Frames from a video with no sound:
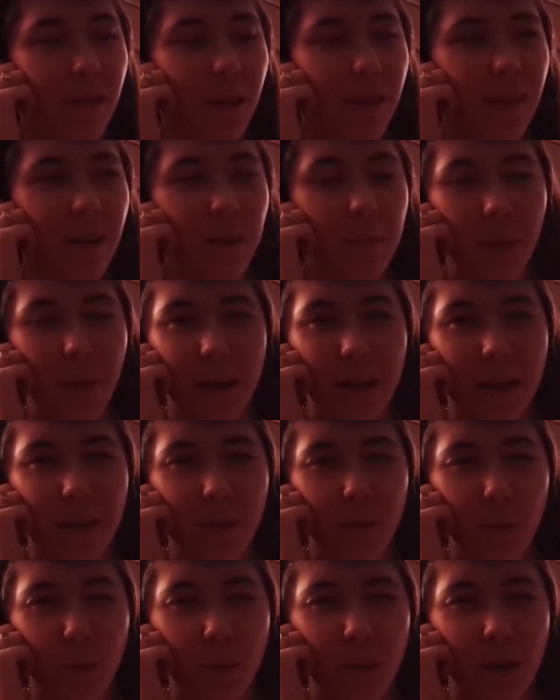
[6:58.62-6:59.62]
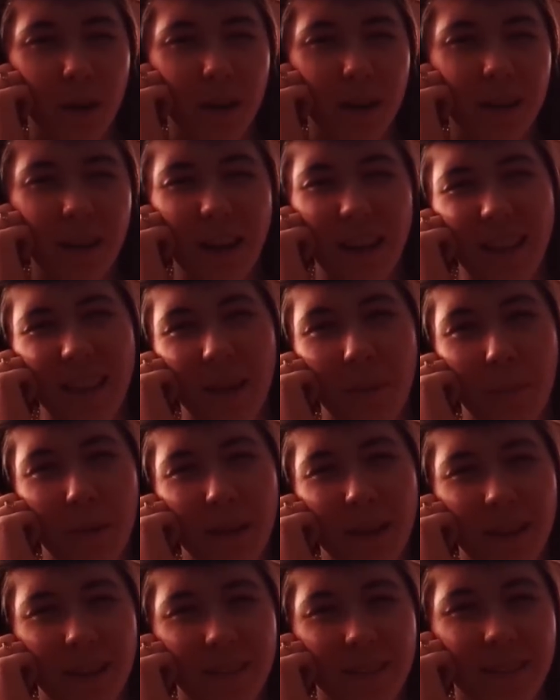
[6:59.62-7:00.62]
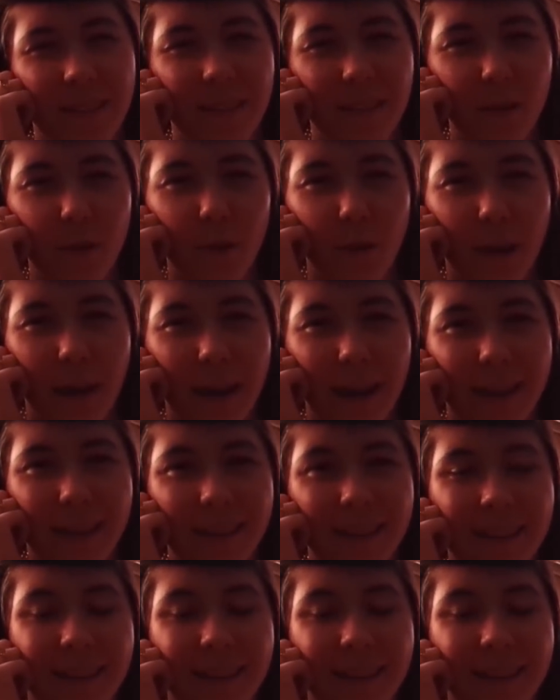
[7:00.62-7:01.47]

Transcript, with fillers: I think bunnies would work. I like bunnies. They're okay.